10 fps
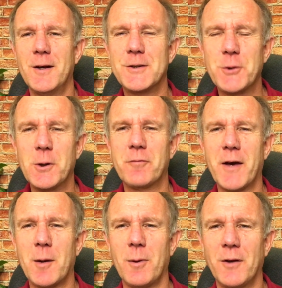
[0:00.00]
It's only
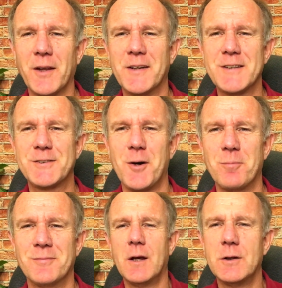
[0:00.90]
available on the desktop.
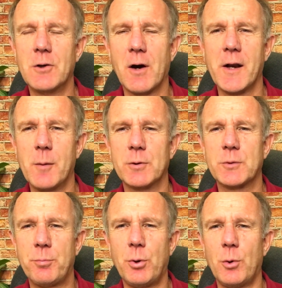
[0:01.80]
You're unable
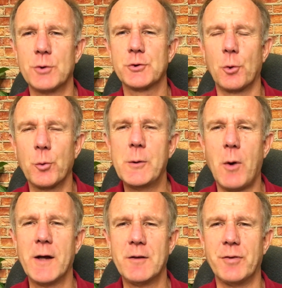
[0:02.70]
to pause or
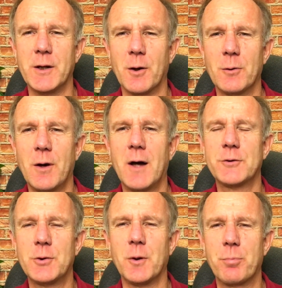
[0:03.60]
rewind the video
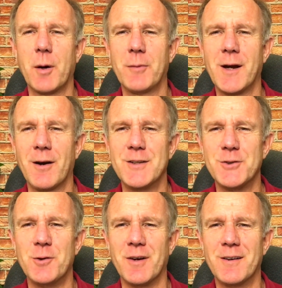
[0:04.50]
until the premiere is
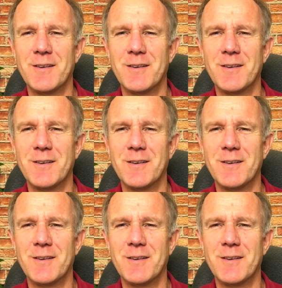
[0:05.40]
over.